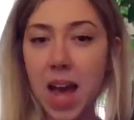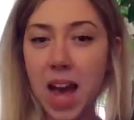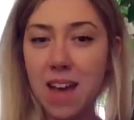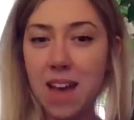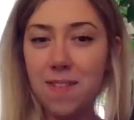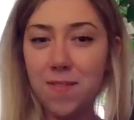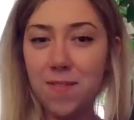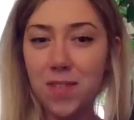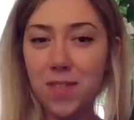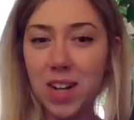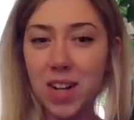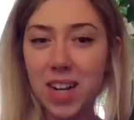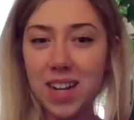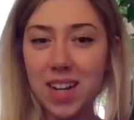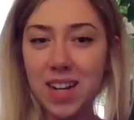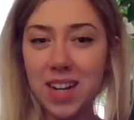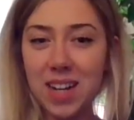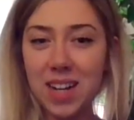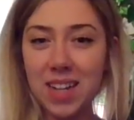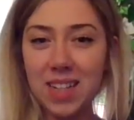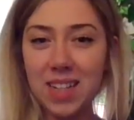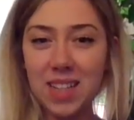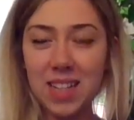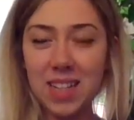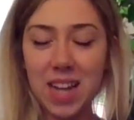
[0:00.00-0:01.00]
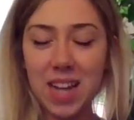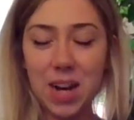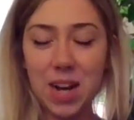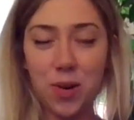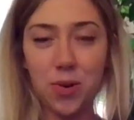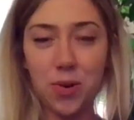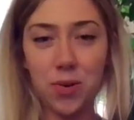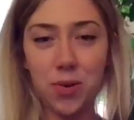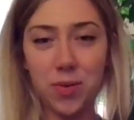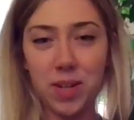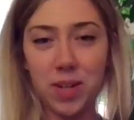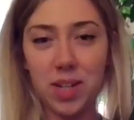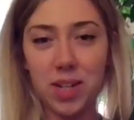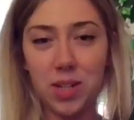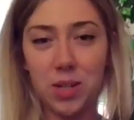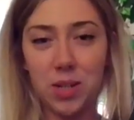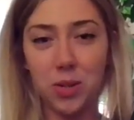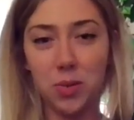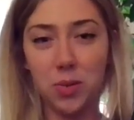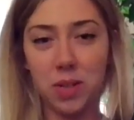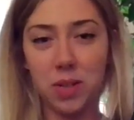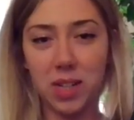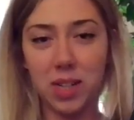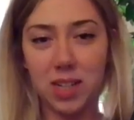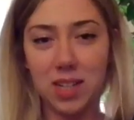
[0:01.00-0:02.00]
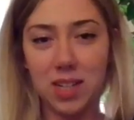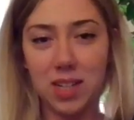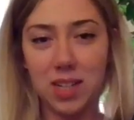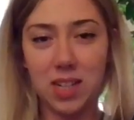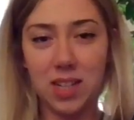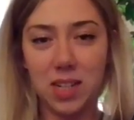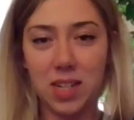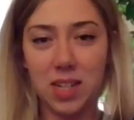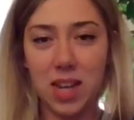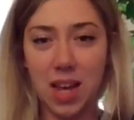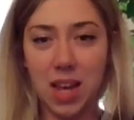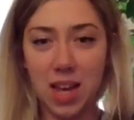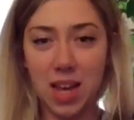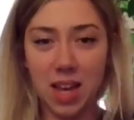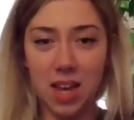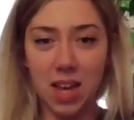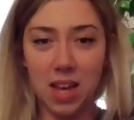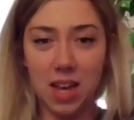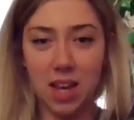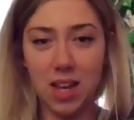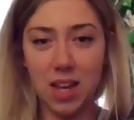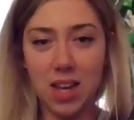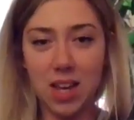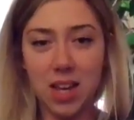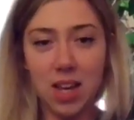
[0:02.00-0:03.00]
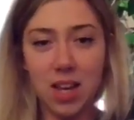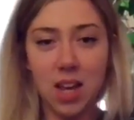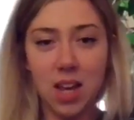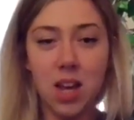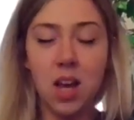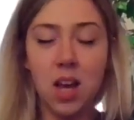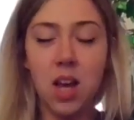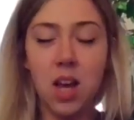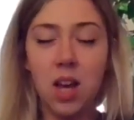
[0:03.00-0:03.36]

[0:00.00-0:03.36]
Hi, friends. How are we doing today?